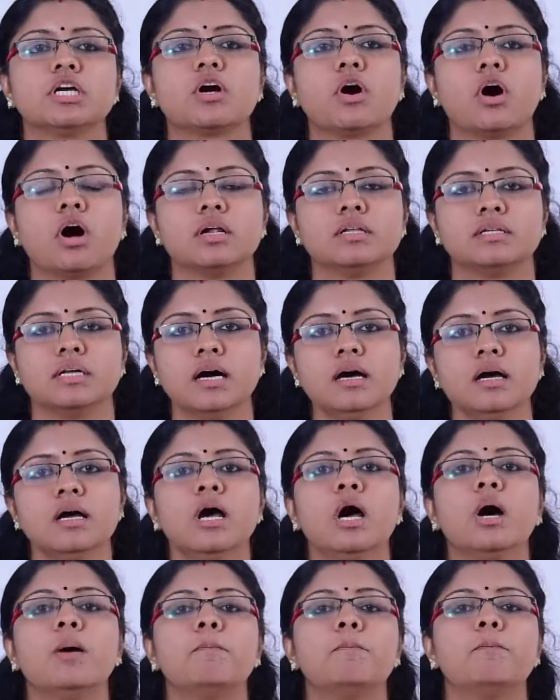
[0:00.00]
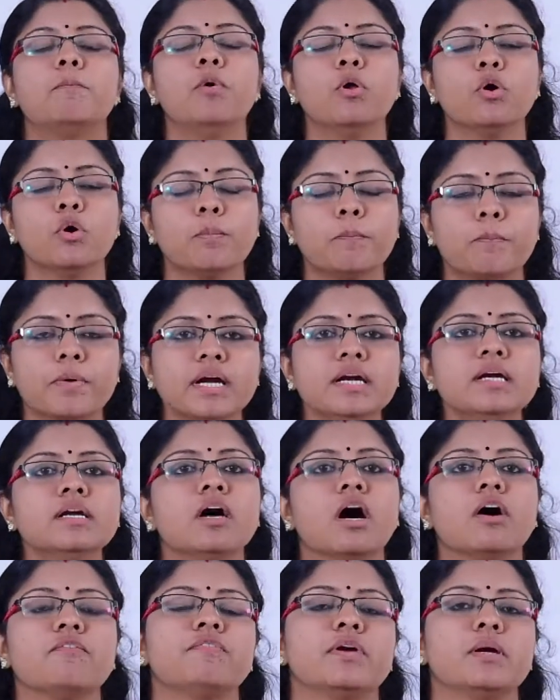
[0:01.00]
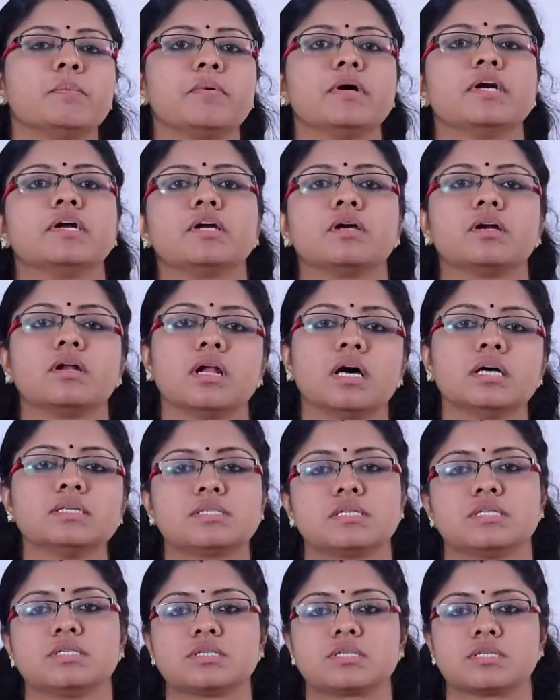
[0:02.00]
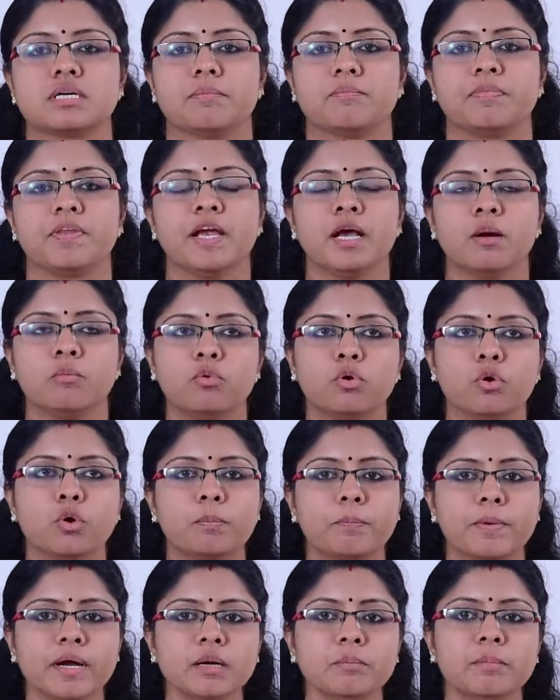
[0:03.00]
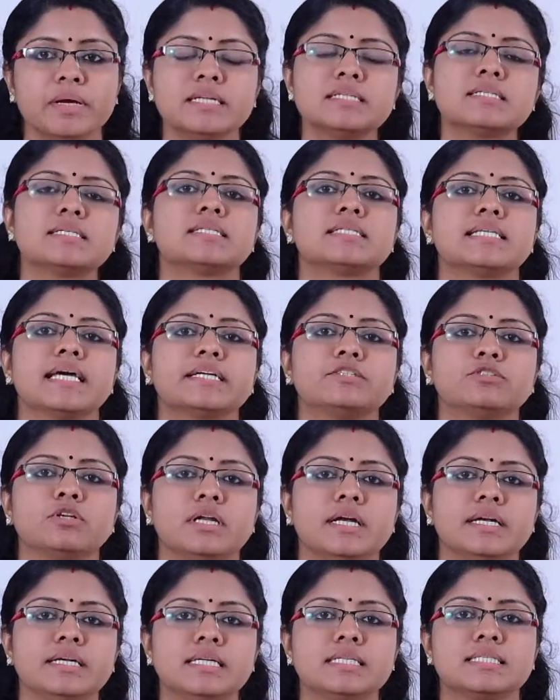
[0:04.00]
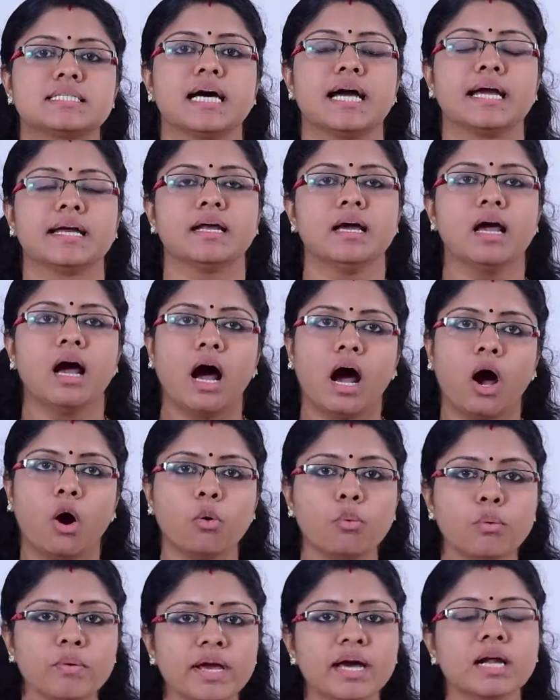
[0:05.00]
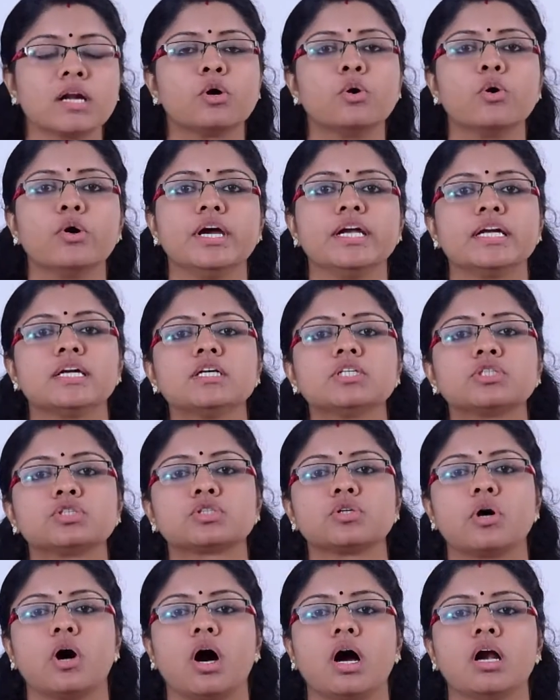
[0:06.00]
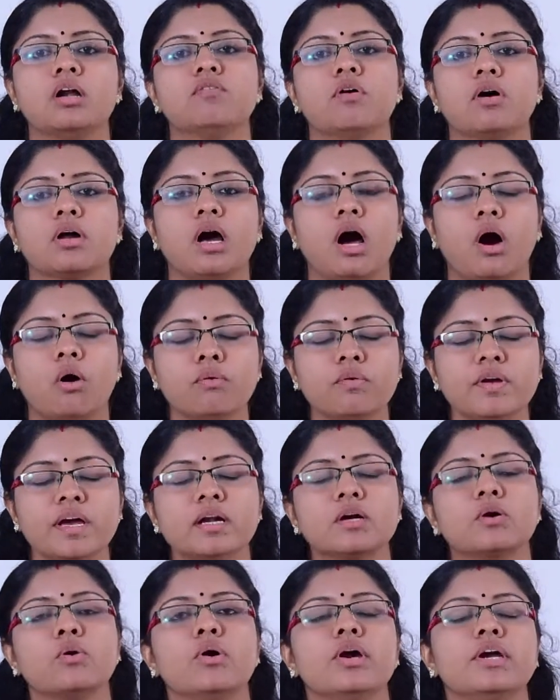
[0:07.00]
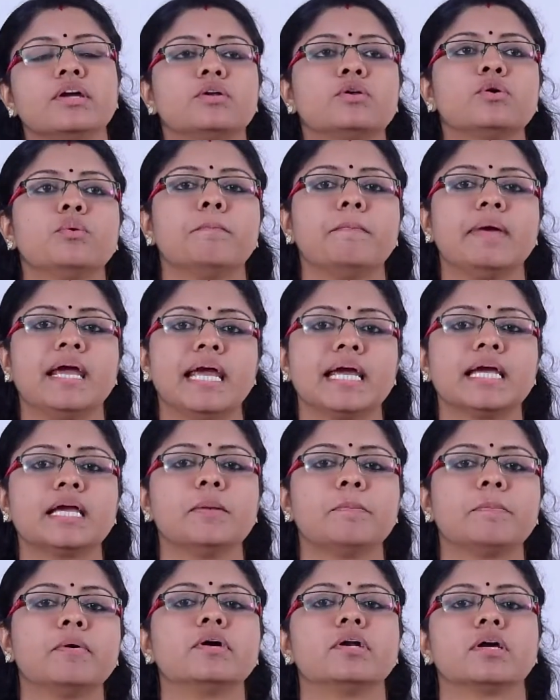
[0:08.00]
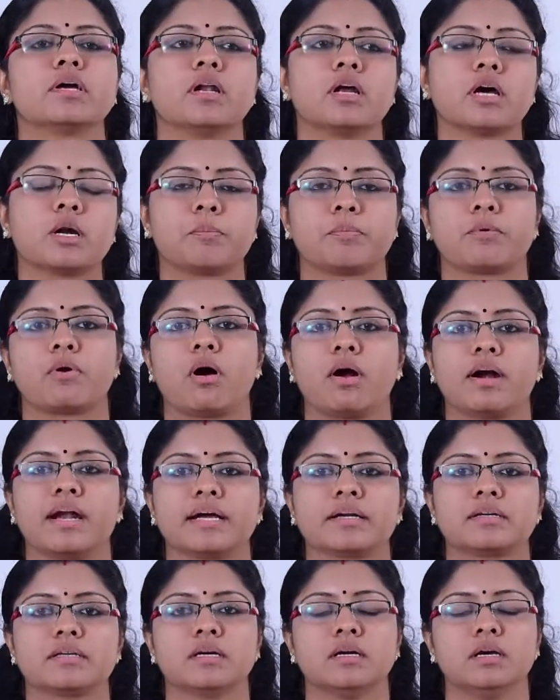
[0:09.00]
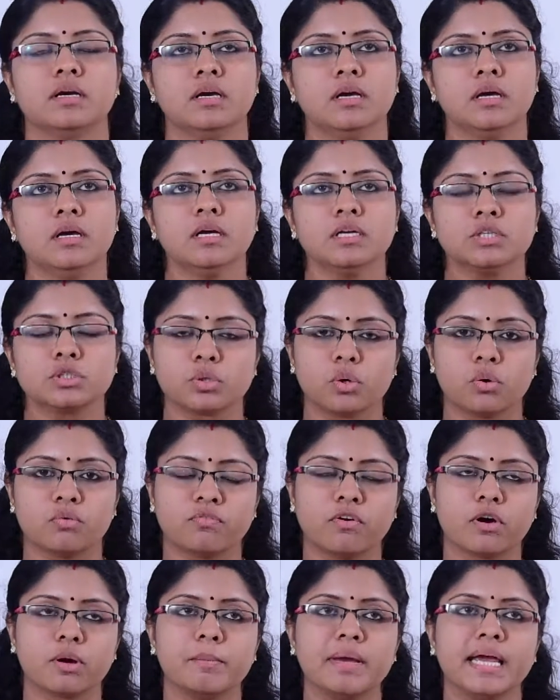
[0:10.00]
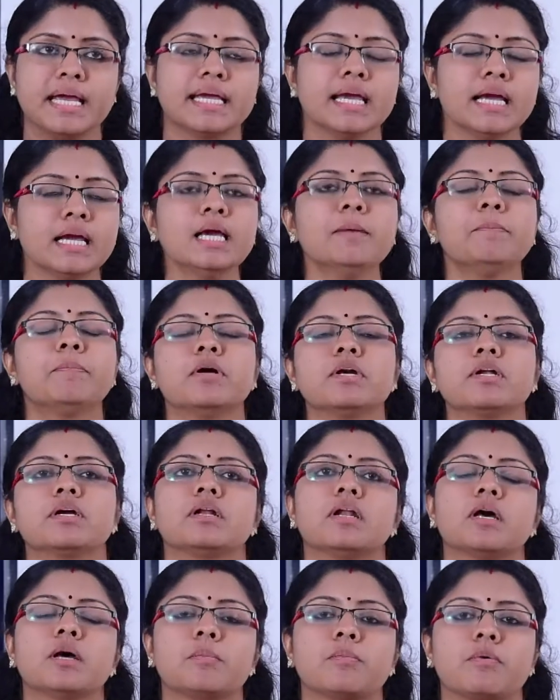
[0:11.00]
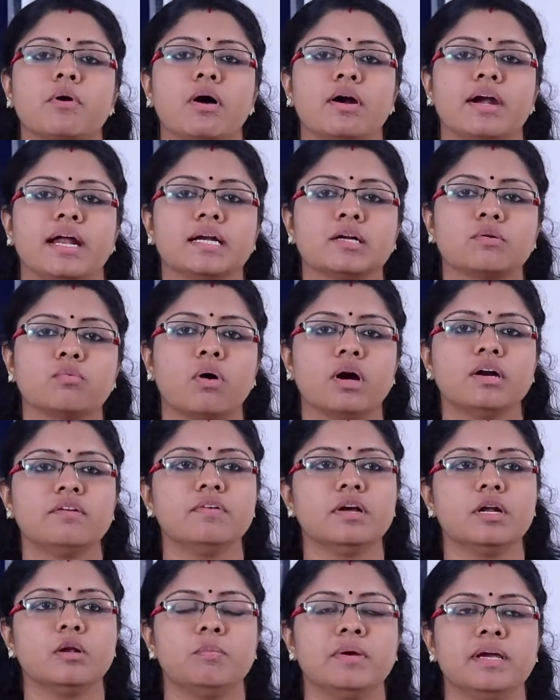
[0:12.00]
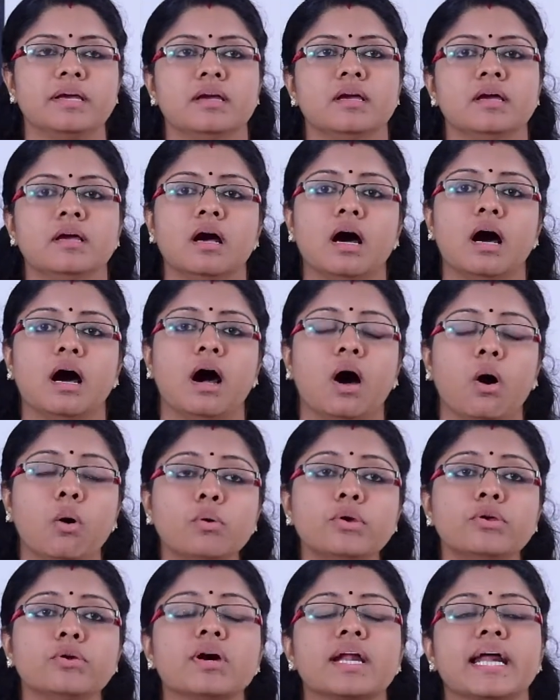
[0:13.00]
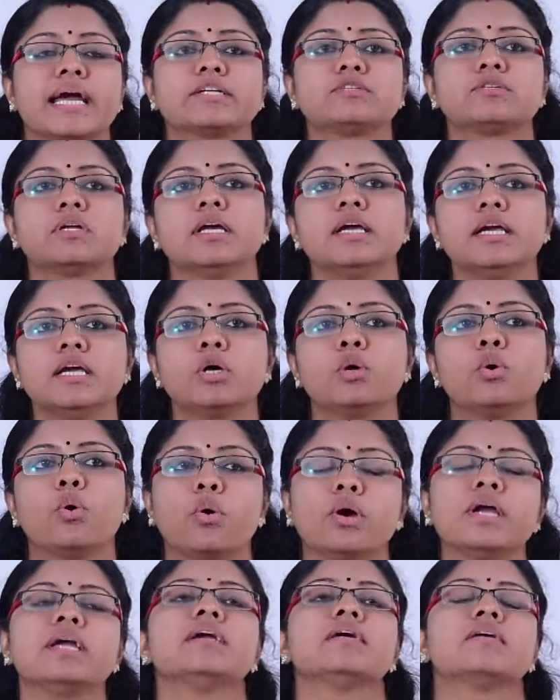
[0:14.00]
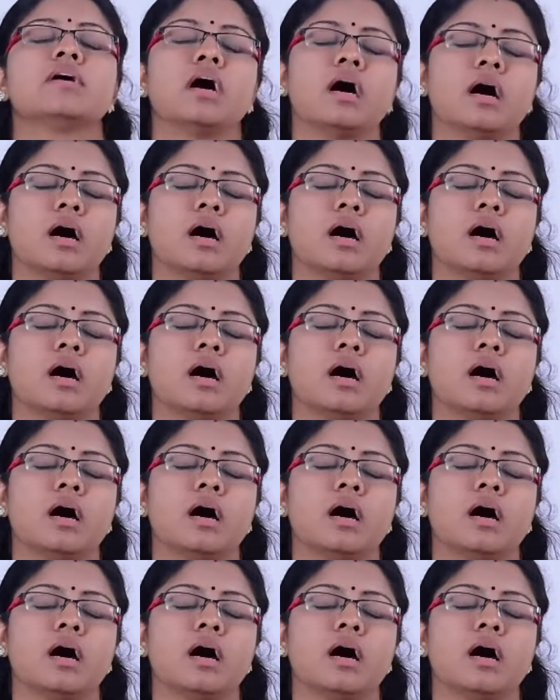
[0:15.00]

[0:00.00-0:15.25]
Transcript: called the blueprint of a particular system. Blueprint means it is actually design, how we are going to solve or how we are going to make a particular product. So, for making a particular product, what will be, how you are actually going,